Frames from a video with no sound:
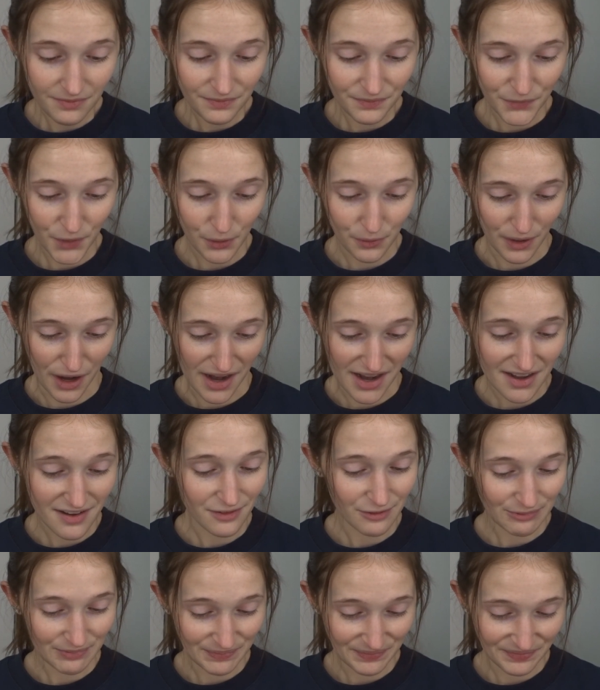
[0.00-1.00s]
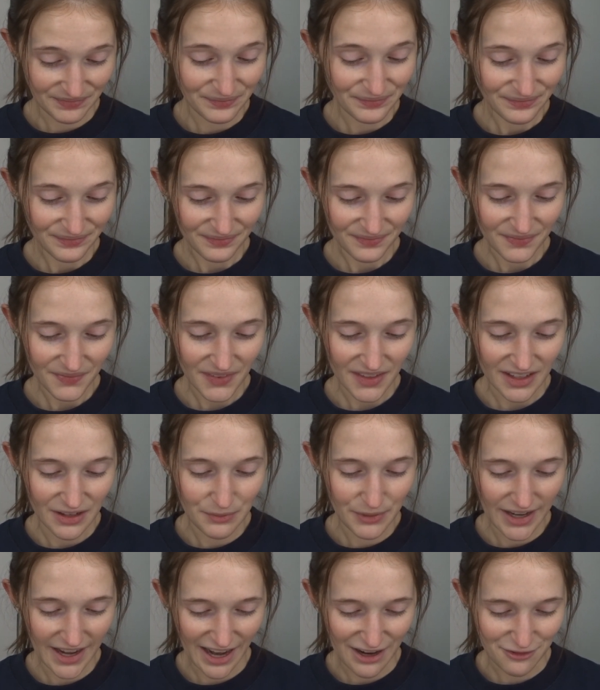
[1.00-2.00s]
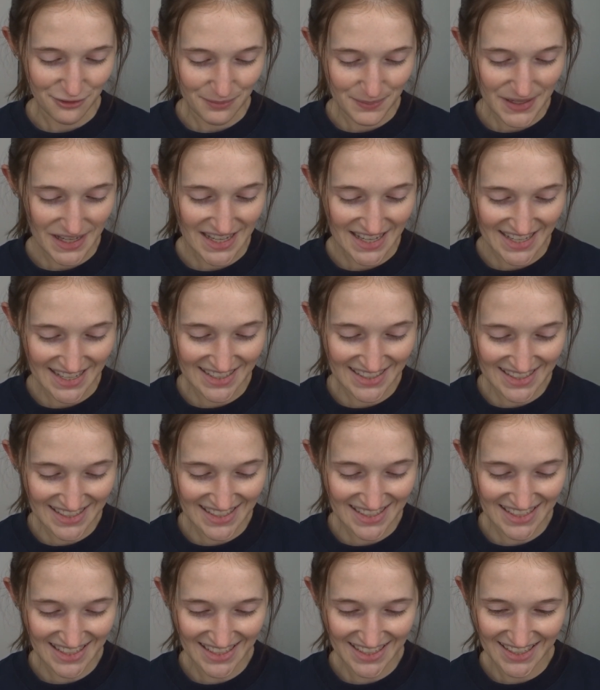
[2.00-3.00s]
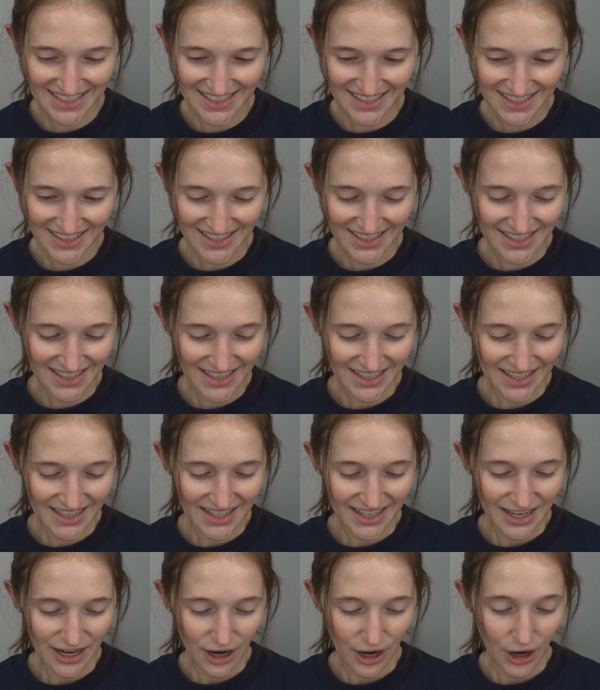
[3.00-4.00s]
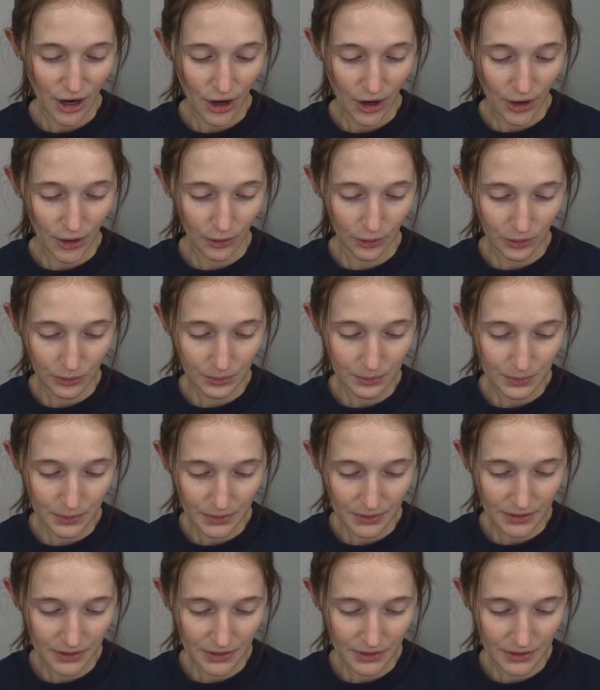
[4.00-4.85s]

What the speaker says: All right, and we have Peace, Hope.